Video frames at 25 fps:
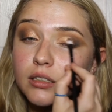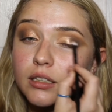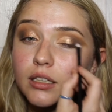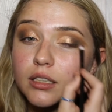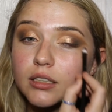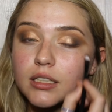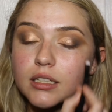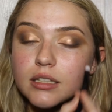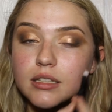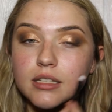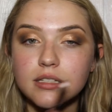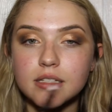
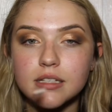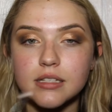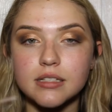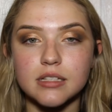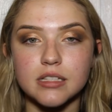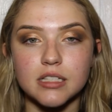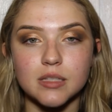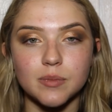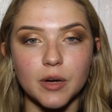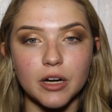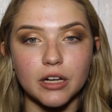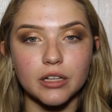Not that this
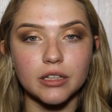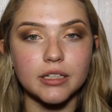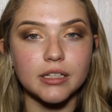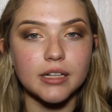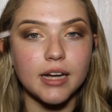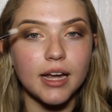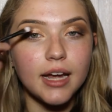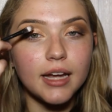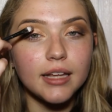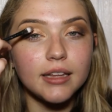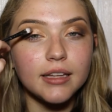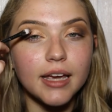isn't sparkly
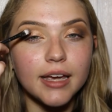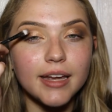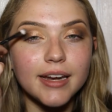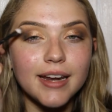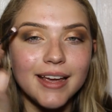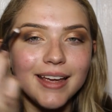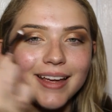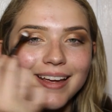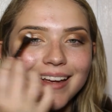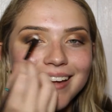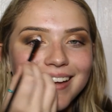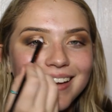and
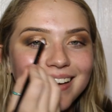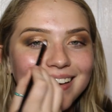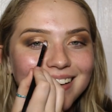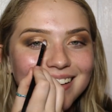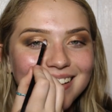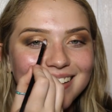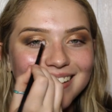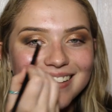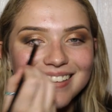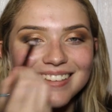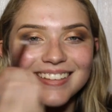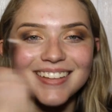
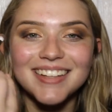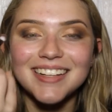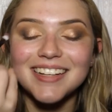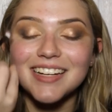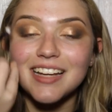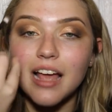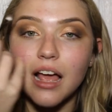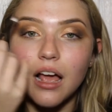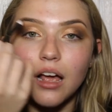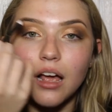highlighted,